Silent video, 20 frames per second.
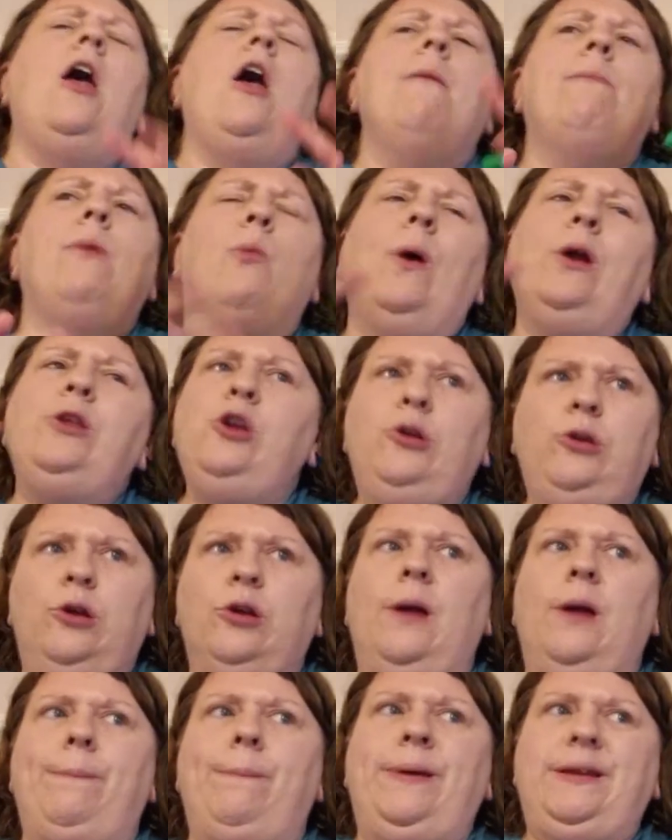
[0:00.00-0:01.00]
But when you
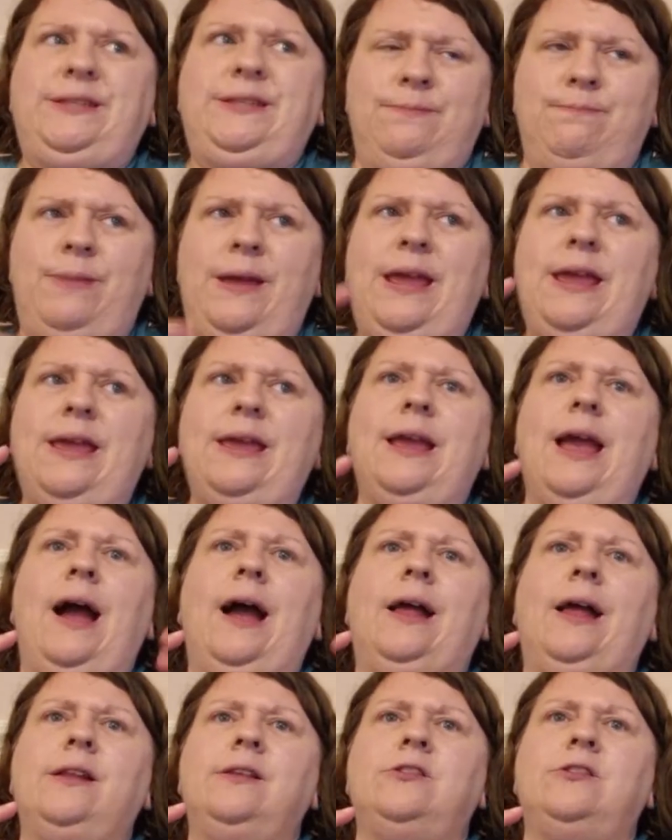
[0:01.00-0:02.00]
look at Piston Peak
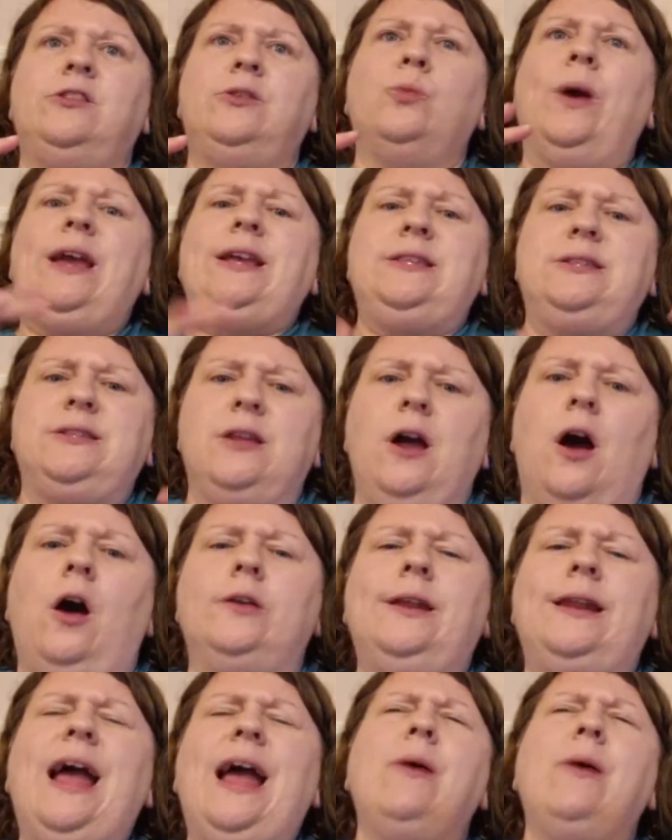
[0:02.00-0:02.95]
and the way it's done and how